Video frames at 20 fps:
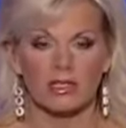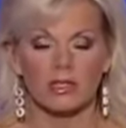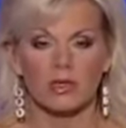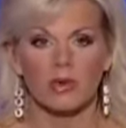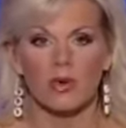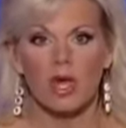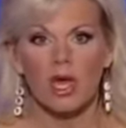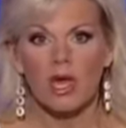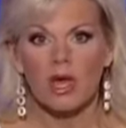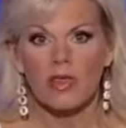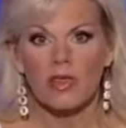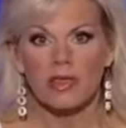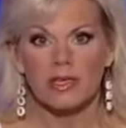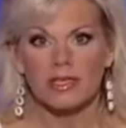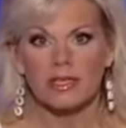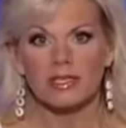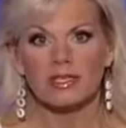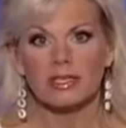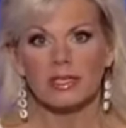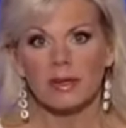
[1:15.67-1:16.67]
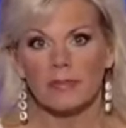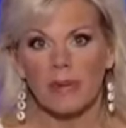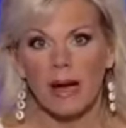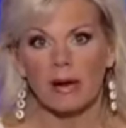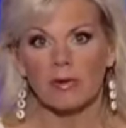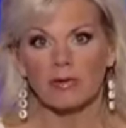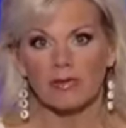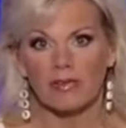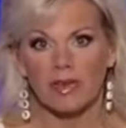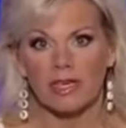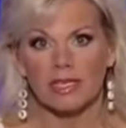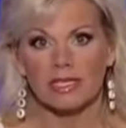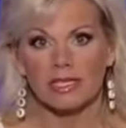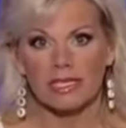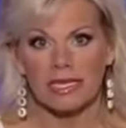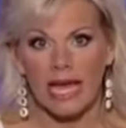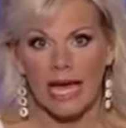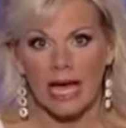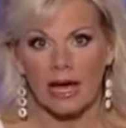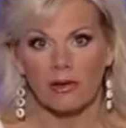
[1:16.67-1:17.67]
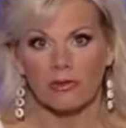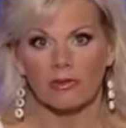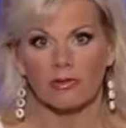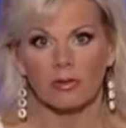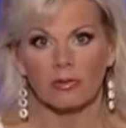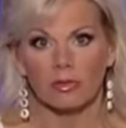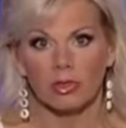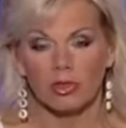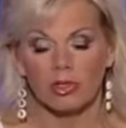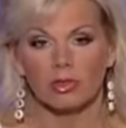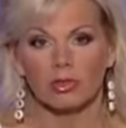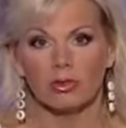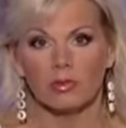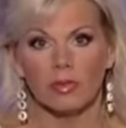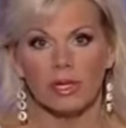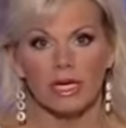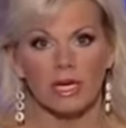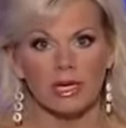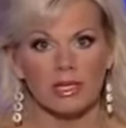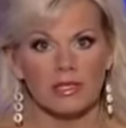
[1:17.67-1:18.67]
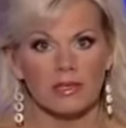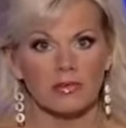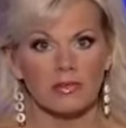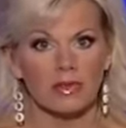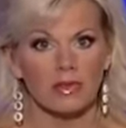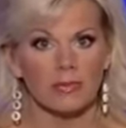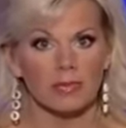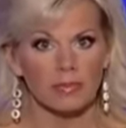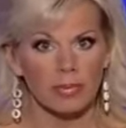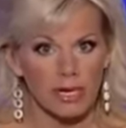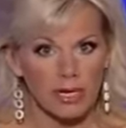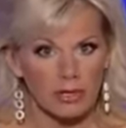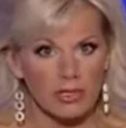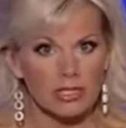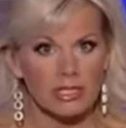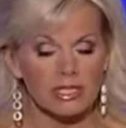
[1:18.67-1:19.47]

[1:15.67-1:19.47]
So this is an about face now from you because of the Paris